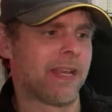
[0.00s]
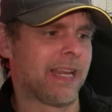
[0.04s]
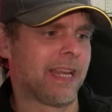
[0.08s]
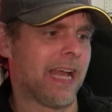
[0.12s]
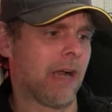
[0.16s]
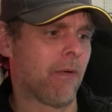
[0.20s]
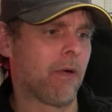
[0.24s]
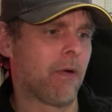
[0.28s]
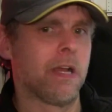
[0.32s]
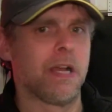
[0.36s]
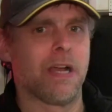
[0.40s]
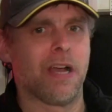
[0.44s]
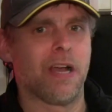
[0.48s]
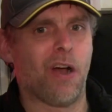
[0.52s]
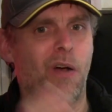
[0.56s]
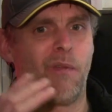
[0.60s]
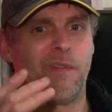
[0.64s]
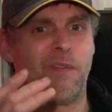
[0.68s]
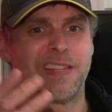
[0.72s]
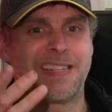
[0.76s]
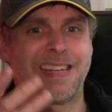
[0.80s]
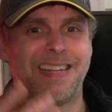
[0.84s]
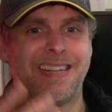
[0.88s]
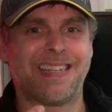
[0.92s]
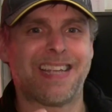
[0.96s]
Now,
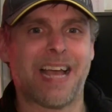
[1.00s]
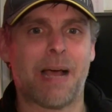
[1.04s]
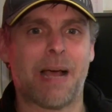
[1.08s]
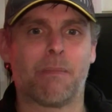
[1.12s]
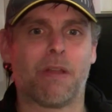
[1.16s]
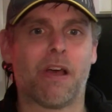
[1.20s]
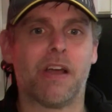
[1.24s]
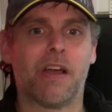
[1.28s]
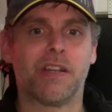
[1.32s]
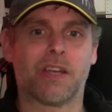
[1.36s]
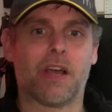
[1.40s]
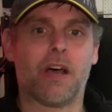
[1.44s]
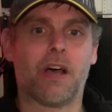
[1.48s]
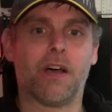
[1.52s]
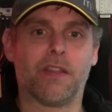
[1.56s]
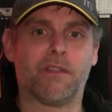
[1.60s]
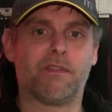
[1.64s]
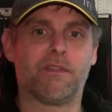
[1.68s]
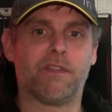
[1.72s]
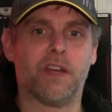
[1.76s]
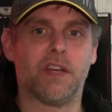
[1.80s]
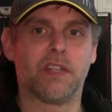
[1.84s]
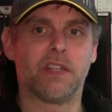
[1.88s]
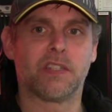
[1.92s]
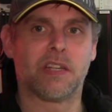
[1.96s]
obviously Tamlite aren't the
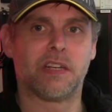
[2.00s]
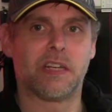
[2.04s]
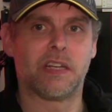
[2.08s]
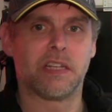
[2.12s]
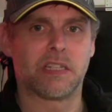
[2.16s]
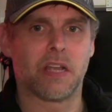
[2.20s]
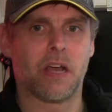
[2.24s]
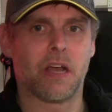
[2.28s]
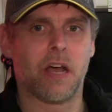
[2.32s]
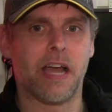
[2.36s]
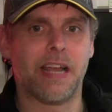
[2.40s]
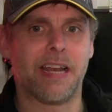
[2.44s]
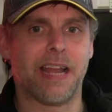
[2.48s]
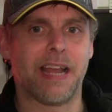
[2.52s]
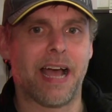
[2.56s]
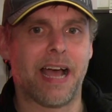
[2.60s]
first to design